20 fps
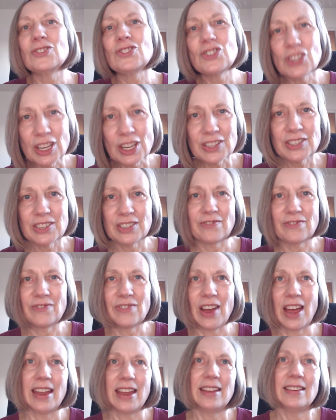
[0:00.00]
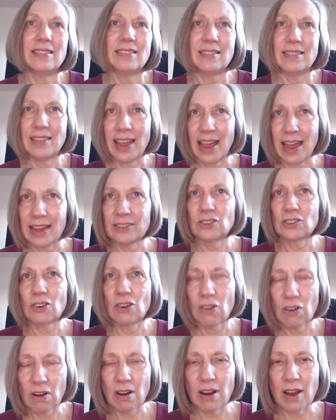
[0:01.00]
justify that
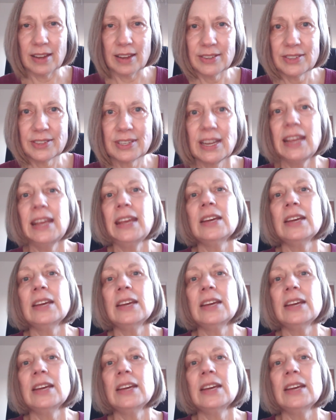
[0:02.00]
cost.